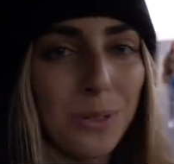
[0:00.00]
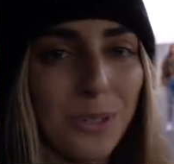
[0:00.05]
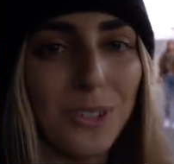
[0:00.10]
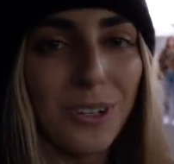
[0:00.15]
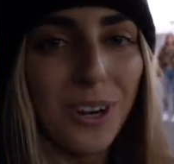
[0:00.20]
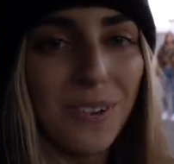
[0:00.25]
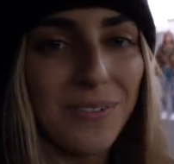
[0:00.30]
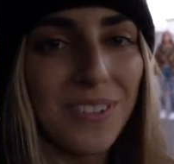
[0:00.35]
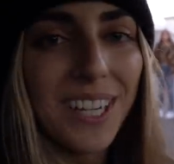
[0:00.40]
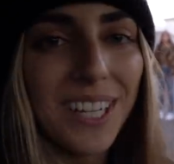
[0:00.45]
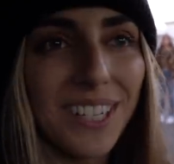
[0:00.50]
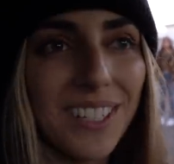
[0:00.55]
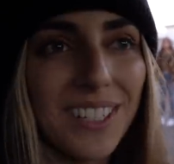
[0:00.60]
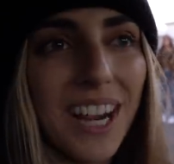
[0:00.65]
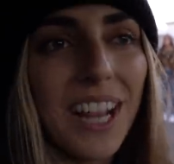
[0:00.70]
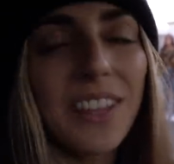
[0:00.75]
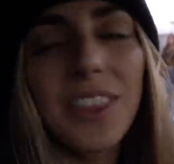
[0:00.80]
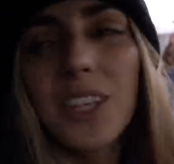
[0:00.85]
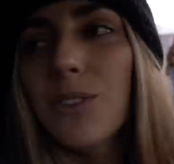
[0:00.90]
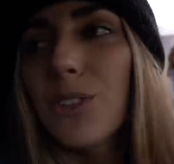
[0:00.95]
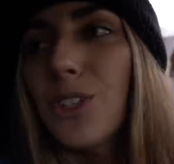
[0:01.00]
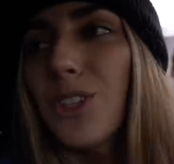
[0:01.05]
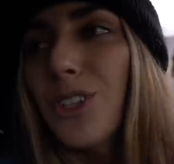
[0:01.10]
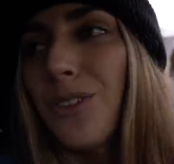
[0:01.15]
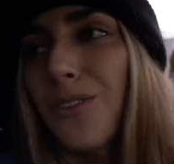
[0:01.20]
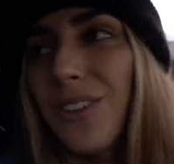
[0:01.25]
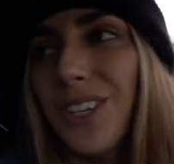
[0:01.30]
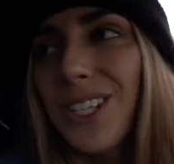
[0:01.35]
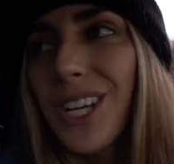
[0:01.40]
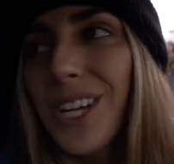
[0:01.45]
do we drive next? I think we do
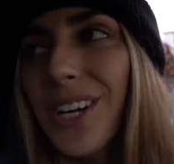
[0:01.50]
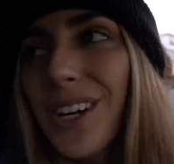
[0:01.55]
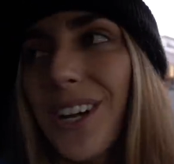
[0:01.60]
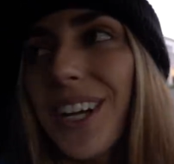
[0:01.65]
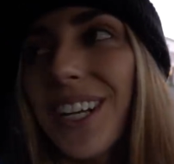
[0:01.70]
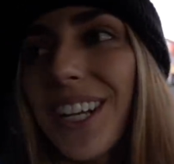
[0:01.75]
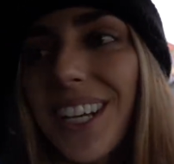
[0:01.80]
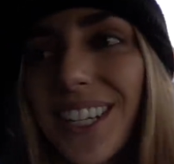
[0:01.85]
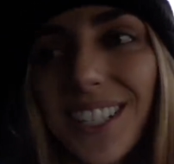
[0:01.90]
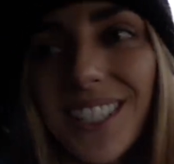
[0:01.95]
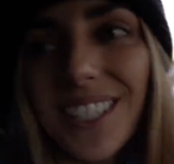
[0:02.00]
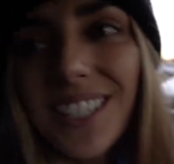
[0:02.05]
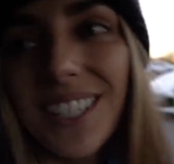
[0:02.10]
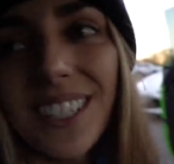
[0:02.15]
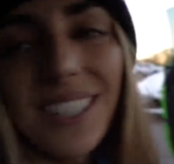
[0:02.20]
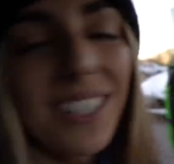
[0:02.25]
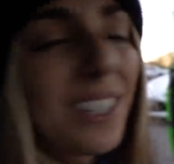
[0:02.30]
the V10 all right next.